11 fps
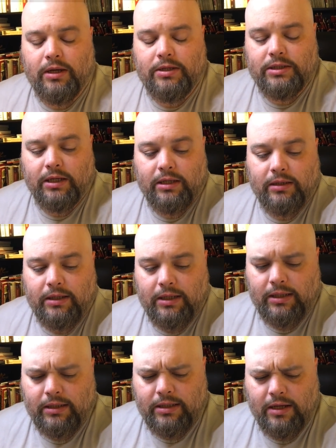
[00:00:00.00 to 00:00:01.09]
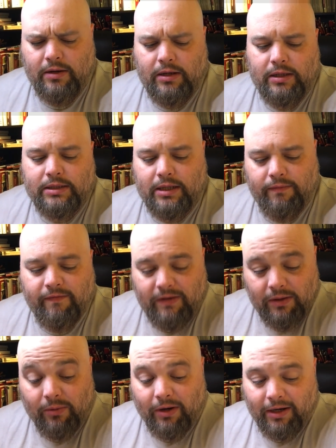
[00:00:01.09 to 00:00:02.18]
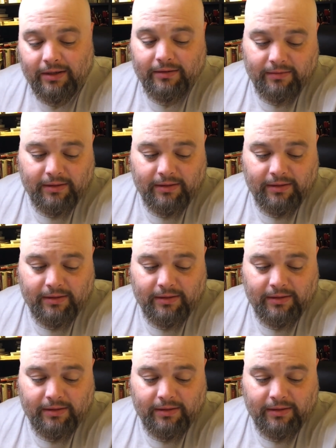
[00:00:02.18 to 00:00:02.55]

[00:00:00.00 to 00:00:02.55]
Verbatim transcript: I just got to get it down, and it's got to feel right.